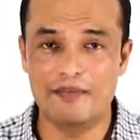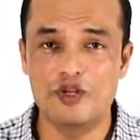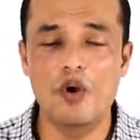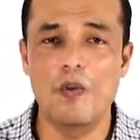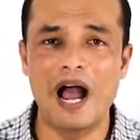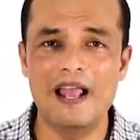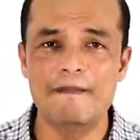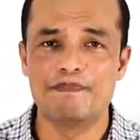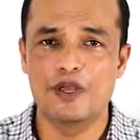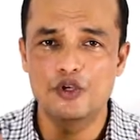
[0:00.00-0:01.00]
You know why?
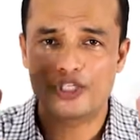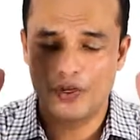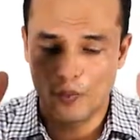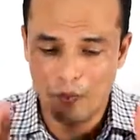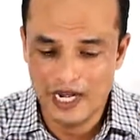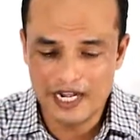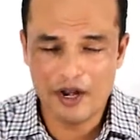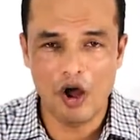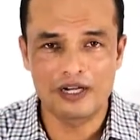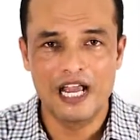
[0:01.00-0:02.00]
Because he will
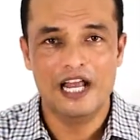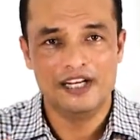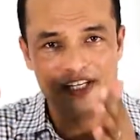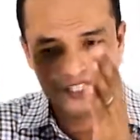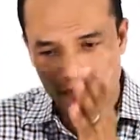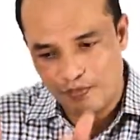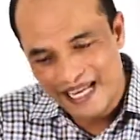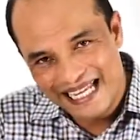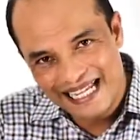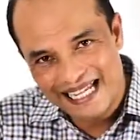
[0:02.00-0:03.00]
not
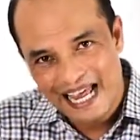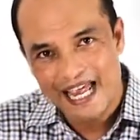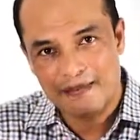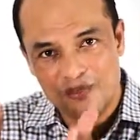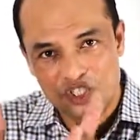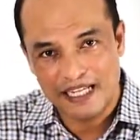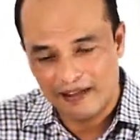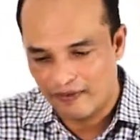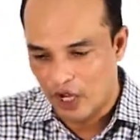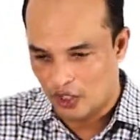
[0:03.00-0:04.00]
discipline
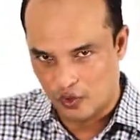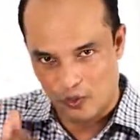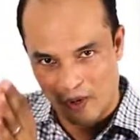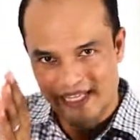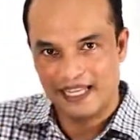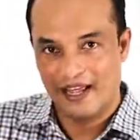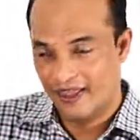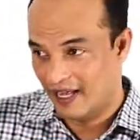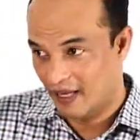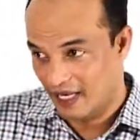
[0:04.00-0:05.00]
himself to what
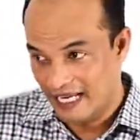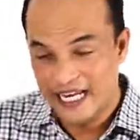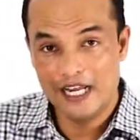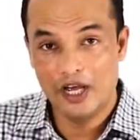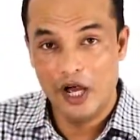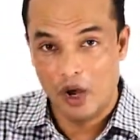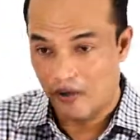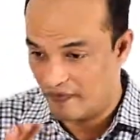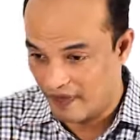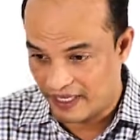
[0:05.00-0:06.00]
the leader
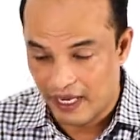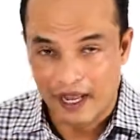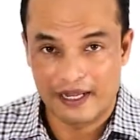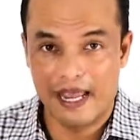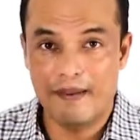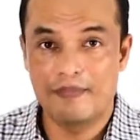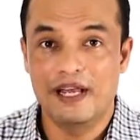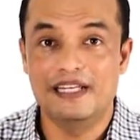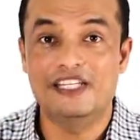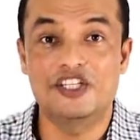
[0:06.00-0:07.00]
of that camp
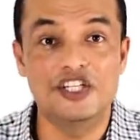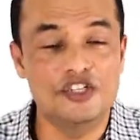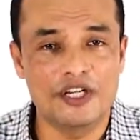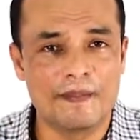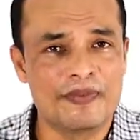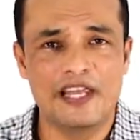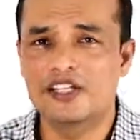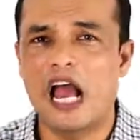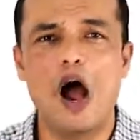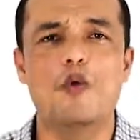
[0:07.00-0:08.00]
is teaching. That's
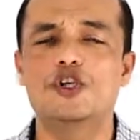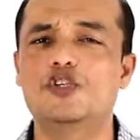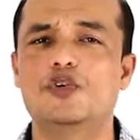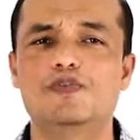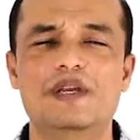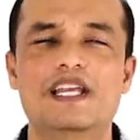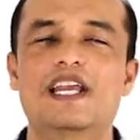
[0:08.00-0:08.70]
how we should be.